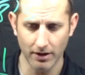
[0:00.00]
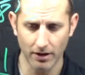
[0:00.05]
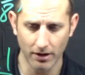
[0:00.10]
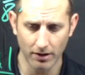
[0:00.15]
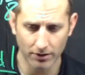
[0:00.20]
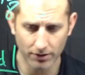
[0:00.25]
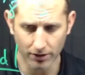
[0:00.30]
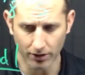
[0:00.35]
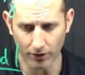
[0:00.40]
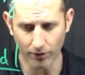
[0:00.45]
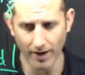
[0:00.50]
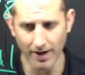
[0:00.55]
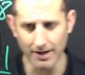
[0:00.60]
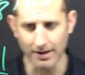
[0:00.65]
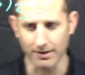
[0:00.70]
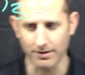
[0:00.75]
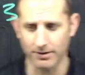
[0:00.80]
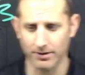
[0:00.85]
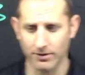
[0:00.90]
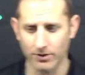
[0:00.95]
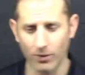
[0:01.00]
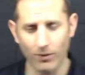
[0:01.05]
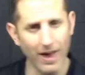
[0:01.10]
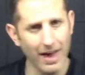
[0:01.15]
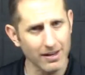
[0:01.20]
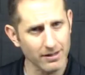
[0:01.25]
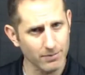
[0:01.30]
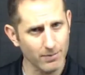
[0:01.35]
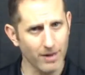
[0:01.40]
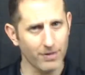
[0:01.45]
to greatest. So
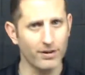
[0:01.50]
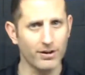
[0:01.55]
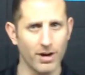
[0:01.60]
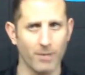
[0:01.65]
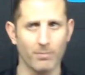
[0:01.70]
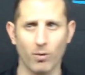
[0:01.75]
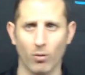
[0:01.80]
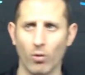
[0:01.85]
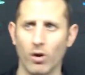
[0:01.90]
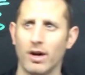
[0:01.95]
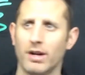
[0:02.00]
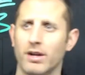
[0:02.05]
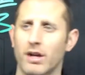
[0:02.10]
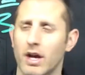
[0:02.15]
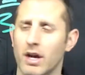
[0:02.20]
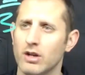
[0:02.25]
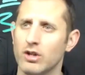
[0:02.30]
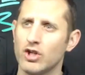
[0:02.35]
that is method number one,